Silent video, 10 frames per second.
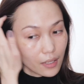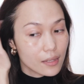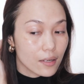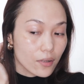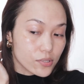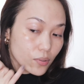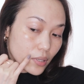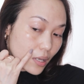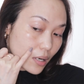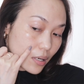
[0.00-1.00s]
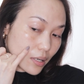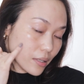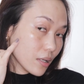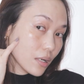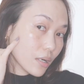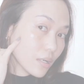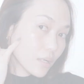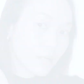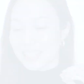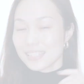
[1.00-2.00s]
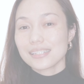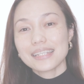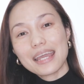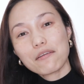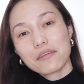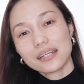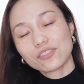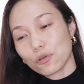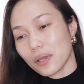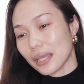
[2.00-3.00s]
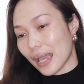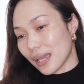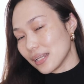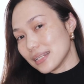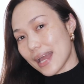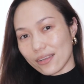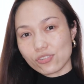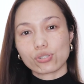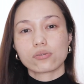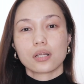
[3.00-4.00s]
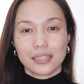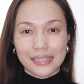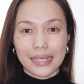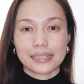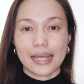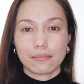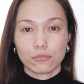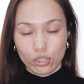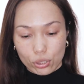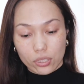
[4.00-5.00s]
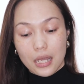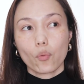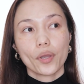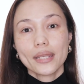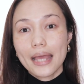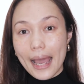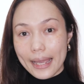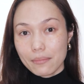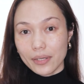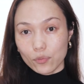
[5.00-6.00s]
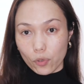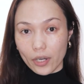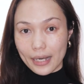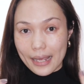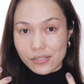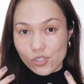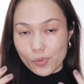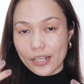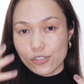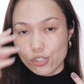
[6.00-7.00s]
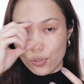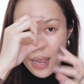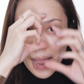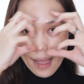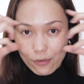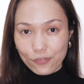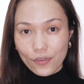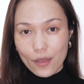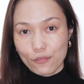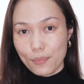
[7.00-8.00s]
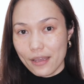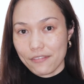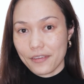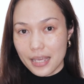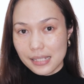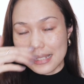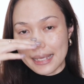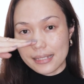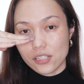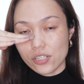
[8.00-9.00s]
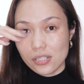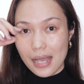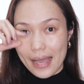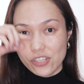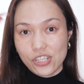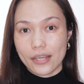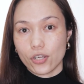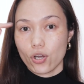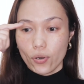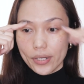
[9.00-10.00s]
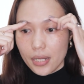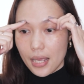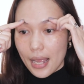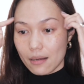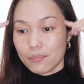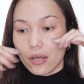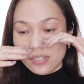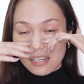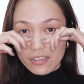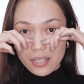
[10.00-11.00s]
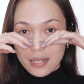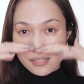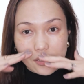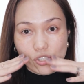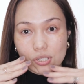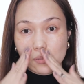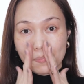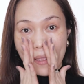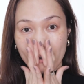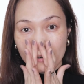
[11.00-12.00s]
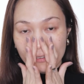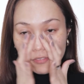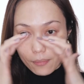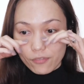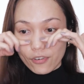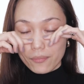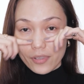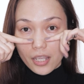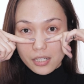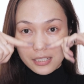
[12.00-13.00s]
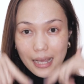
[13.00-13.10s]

And then also here and here. Today we are doing a natural daytime look. When I am at work, I just really do half of my face, like just the eyeshadow and brows. Everything else is just bare from here